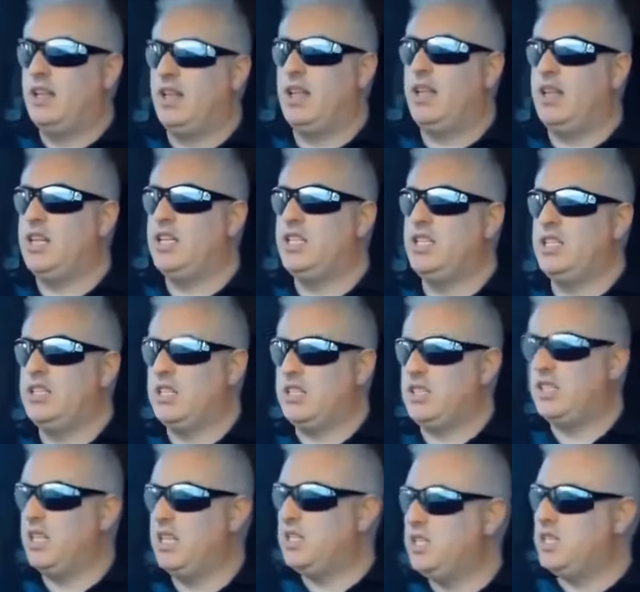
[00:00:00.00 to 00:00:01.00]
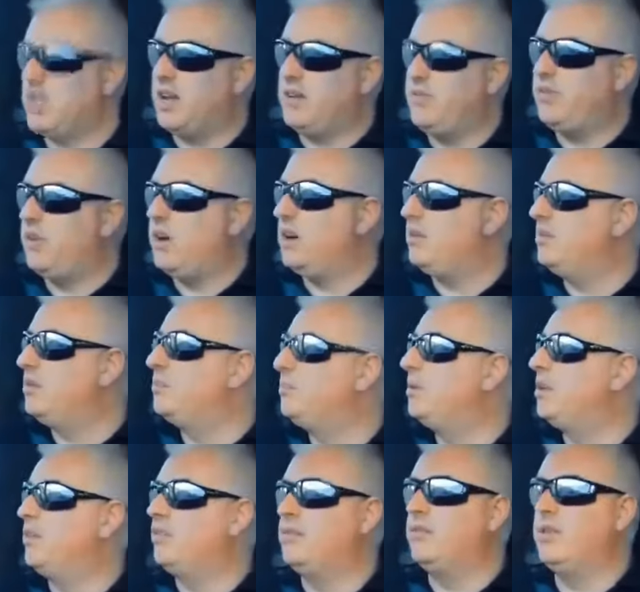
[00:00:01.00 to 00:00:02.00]
and this is the stage that I thought I would
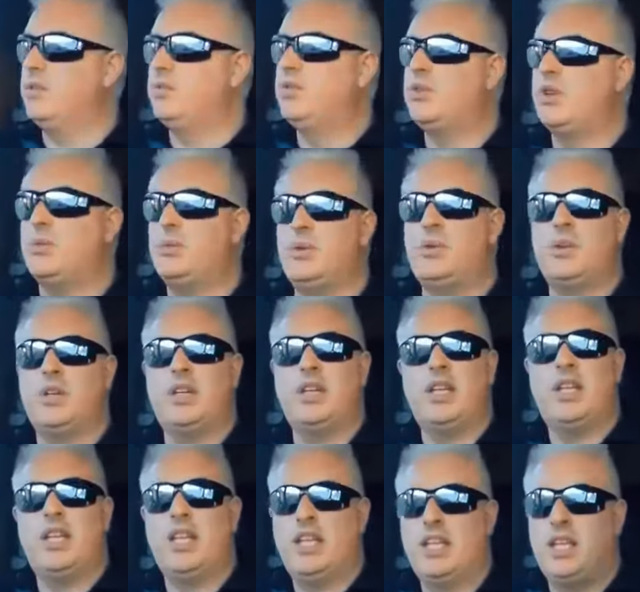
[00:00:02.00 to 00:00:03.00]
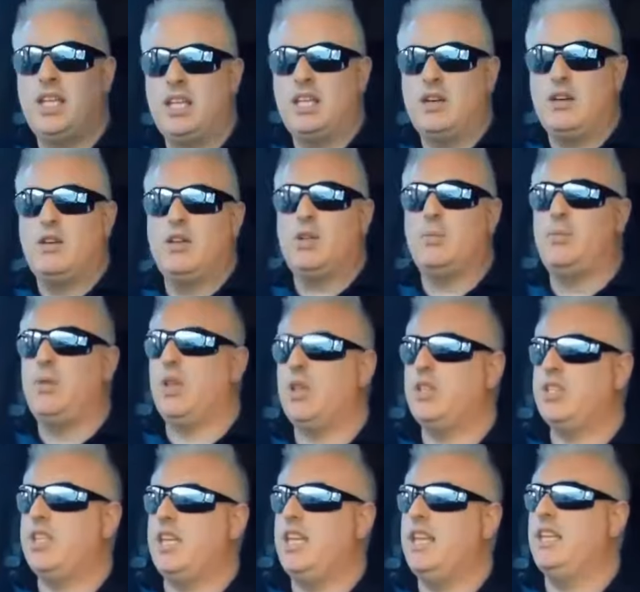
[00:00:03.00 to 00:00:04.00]
be in real trouble. On the
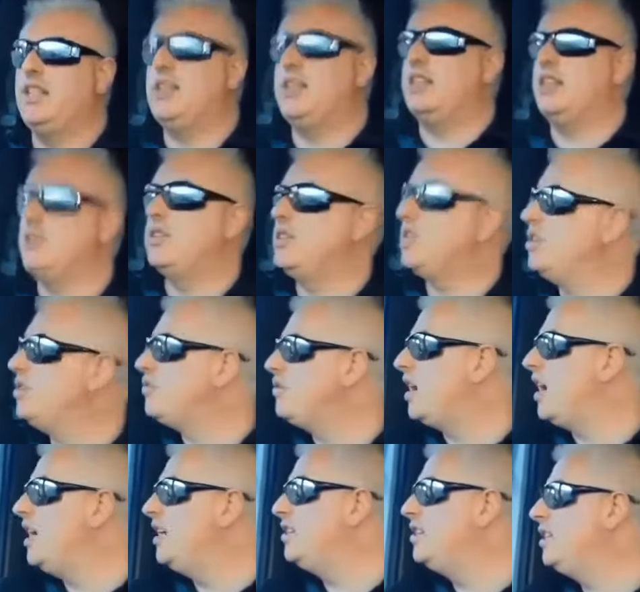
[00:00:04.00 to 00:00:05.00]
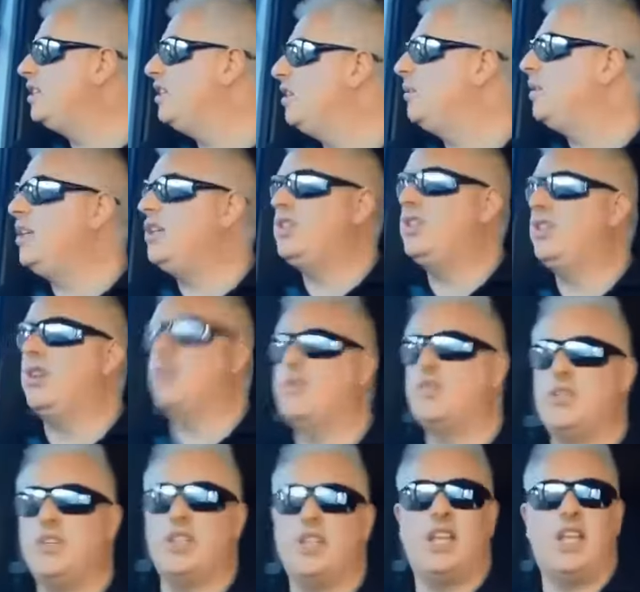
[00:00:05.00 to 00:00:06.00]
plus side, the sun's rising, the white
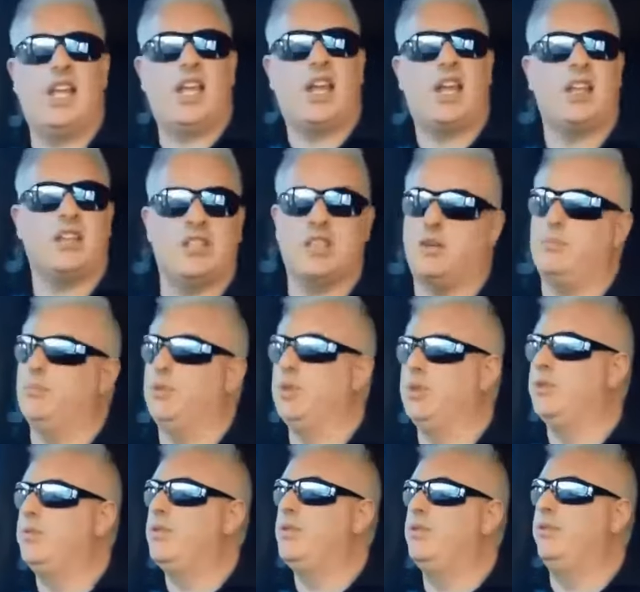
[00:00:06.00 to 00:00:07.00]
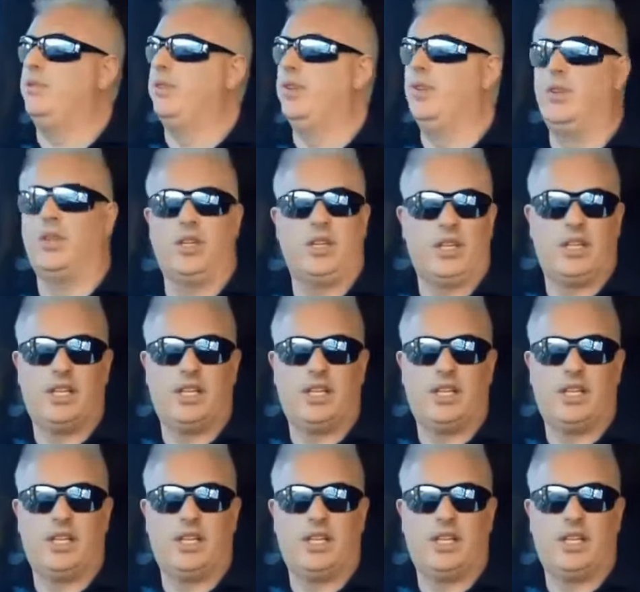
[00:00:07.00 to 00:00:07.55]
stuff's in there, it's a beautiful view.